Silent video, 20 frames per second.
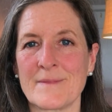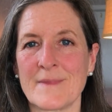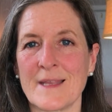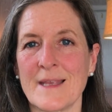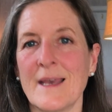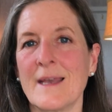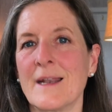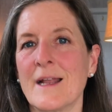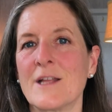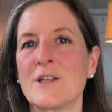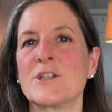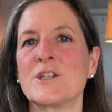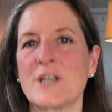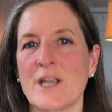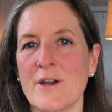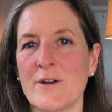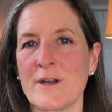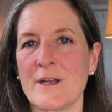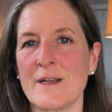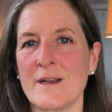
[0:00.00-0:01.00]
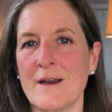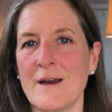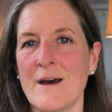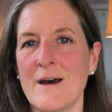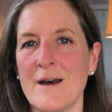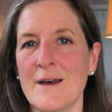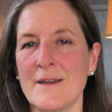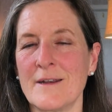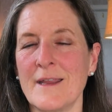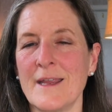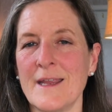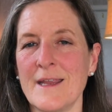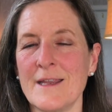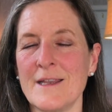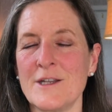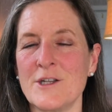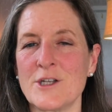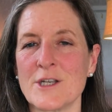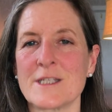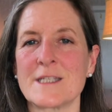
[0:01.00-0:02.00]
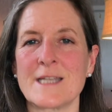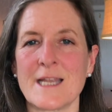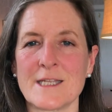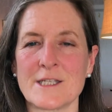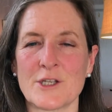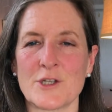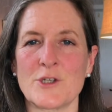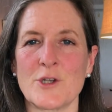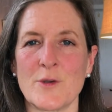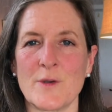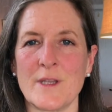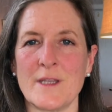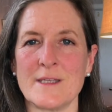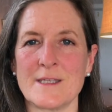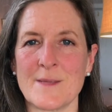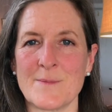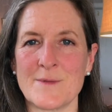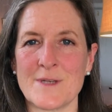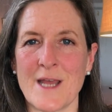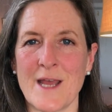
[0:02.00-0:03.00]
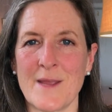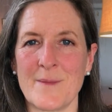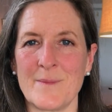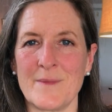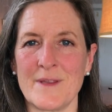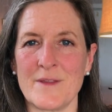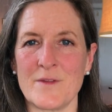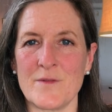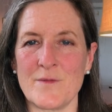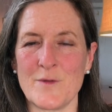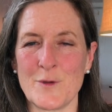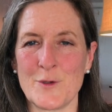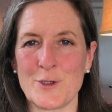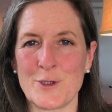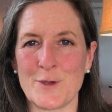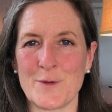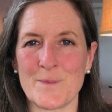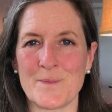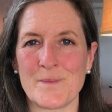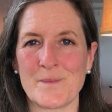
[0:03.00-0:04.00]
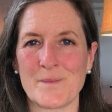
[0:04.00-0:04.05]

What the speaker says: and I'll share it on a Just Ask Jody sometime in the future.